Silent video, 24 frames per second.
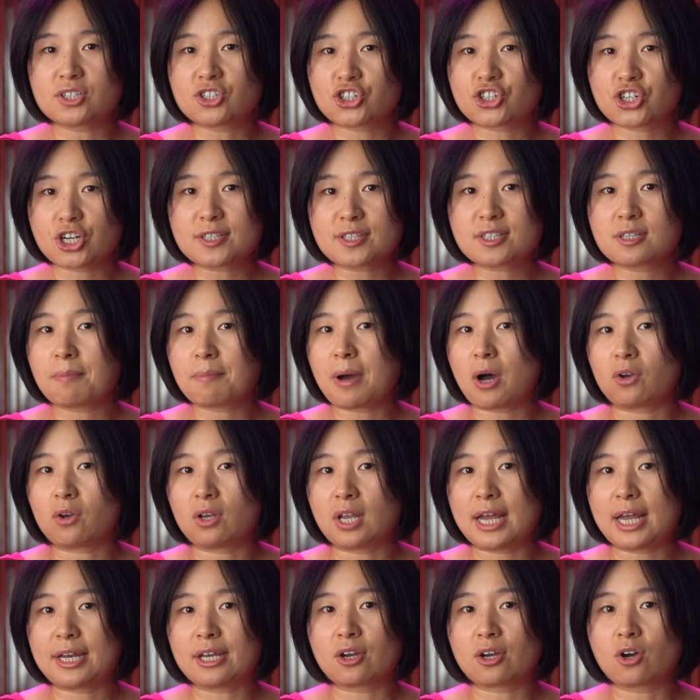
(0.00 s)
just about
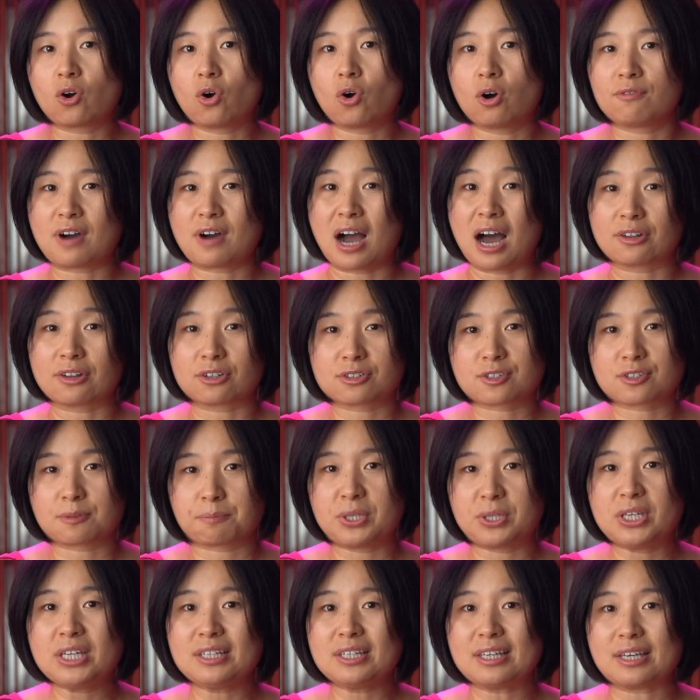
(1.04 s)
letting go of others'
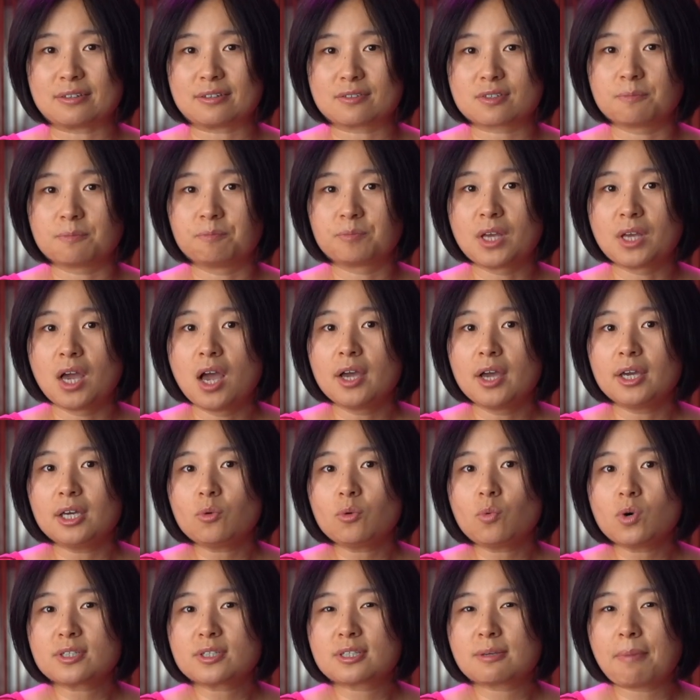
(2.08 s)
opinions. It
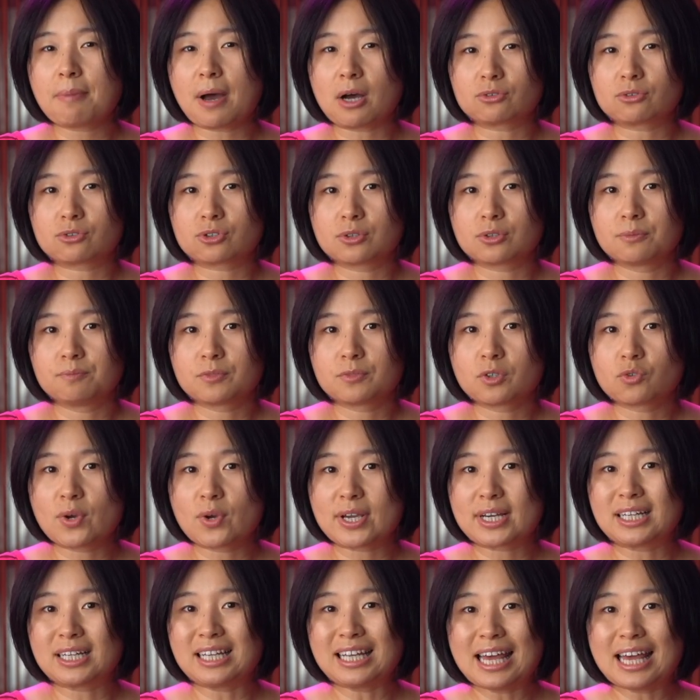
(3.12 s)
was about
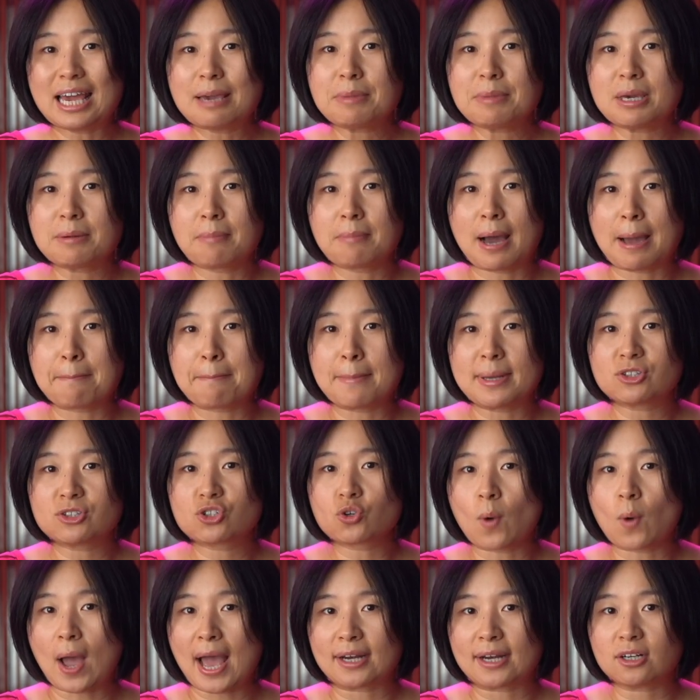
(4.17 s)
reclaiming my
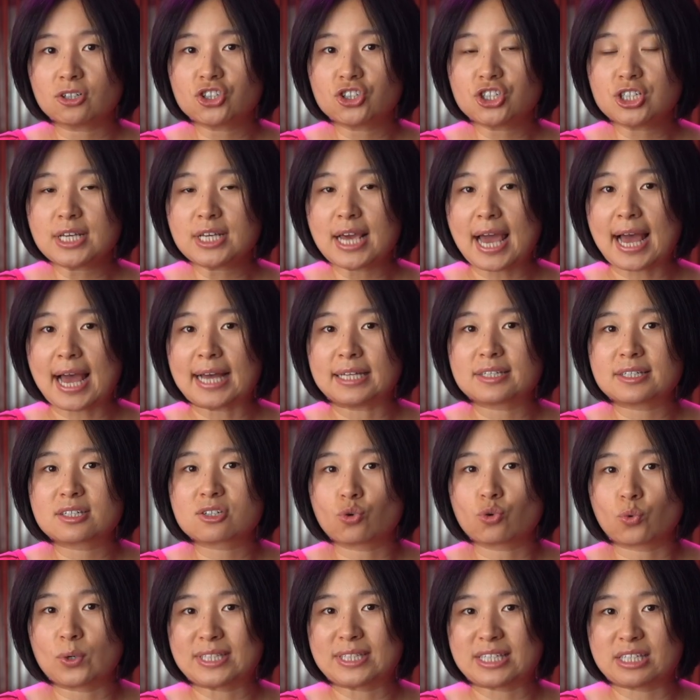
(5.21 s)
mental energy and
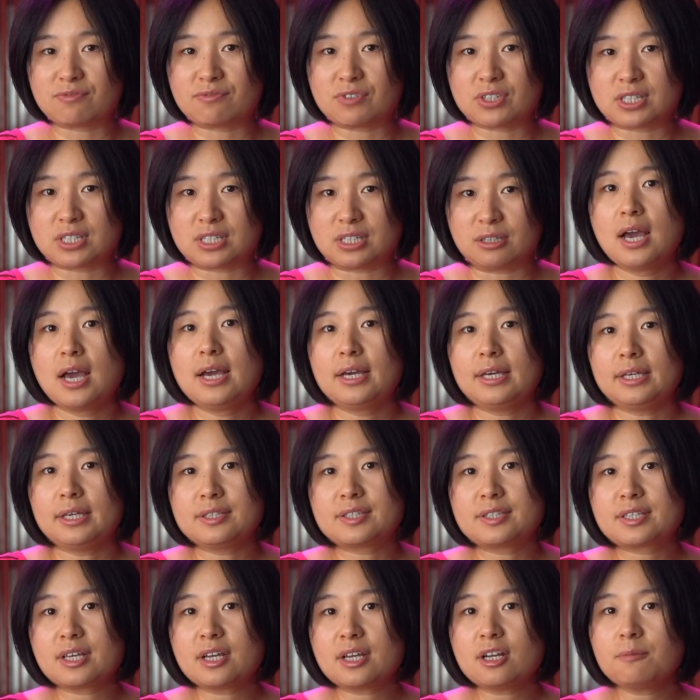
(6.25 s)
creativity.
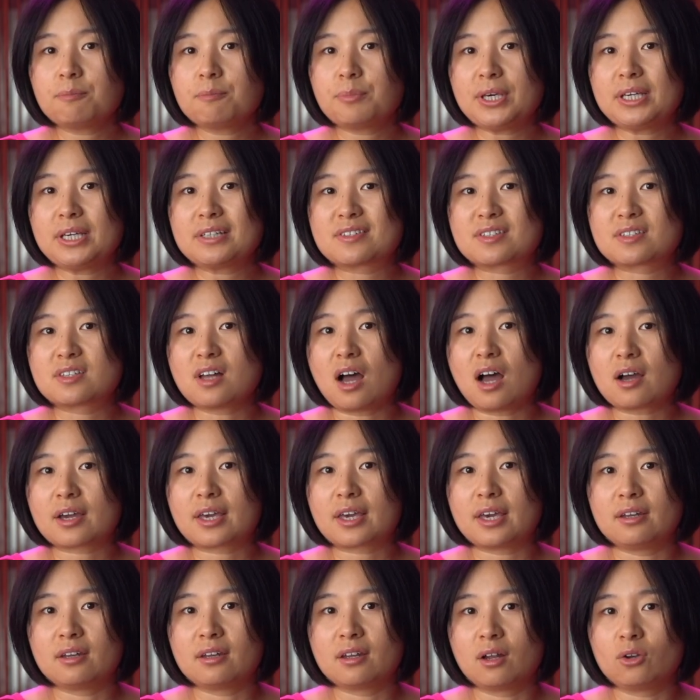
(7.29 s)
Instead of being stuck
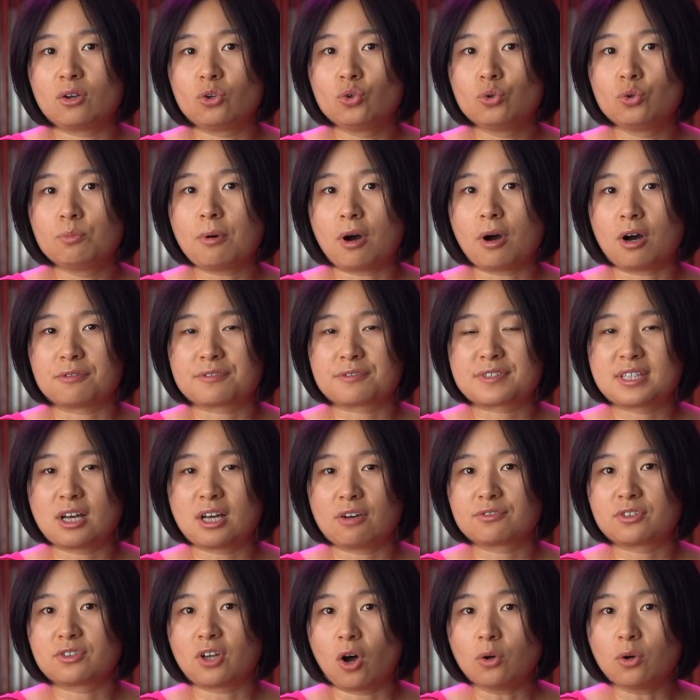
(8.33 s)
in a loop of
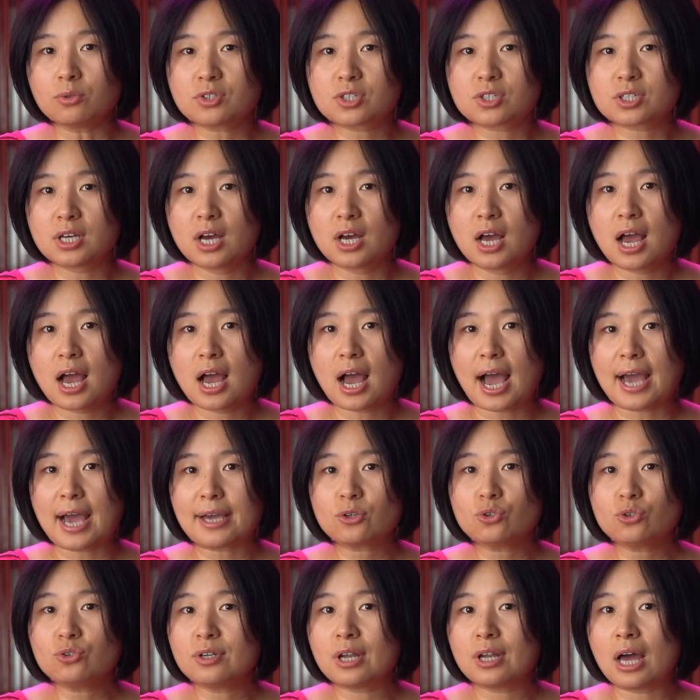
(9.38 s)
self-doubt, I
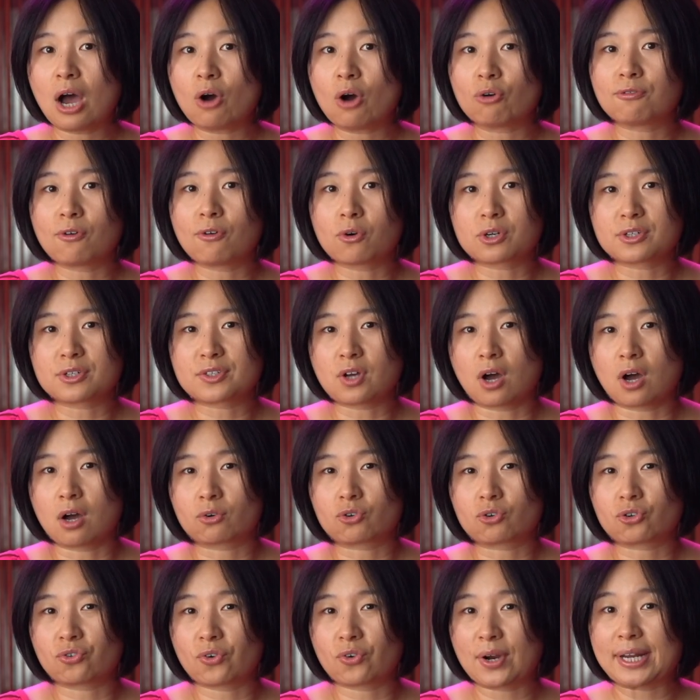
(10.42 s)
could now focus on
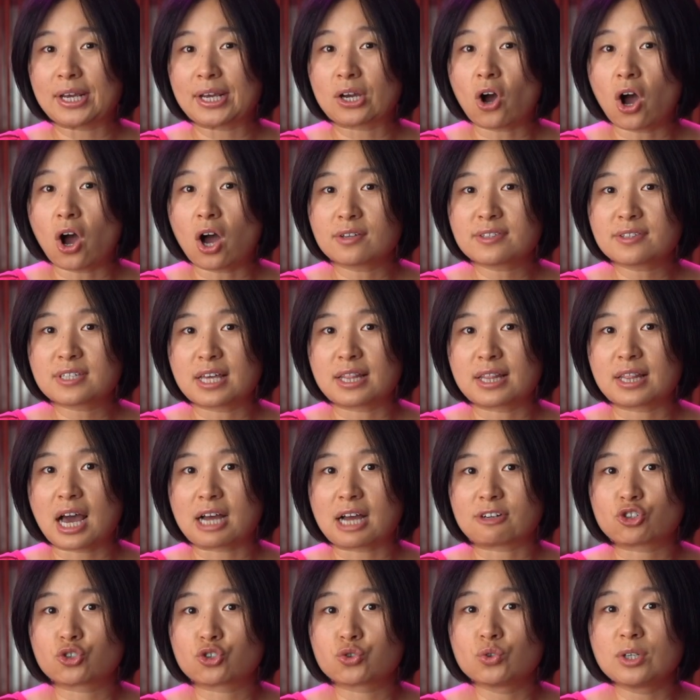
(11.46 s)
creating content
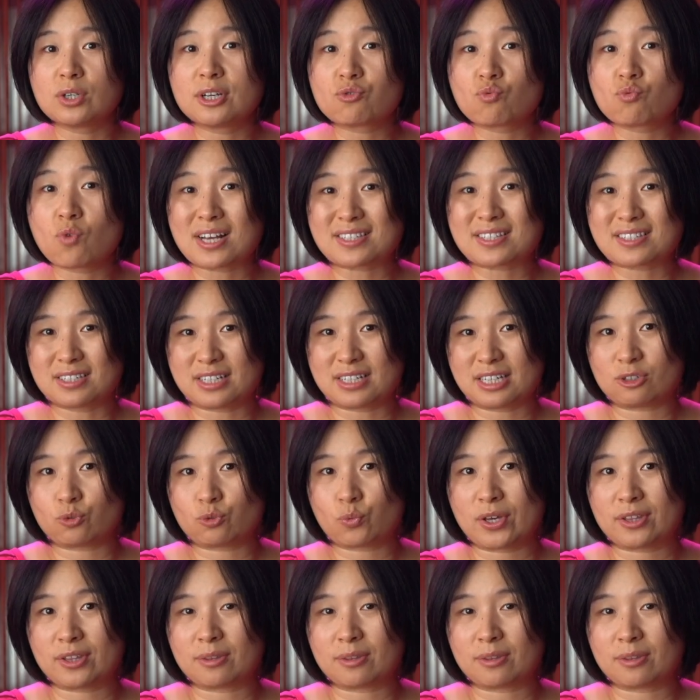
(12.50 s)
that truly resonated with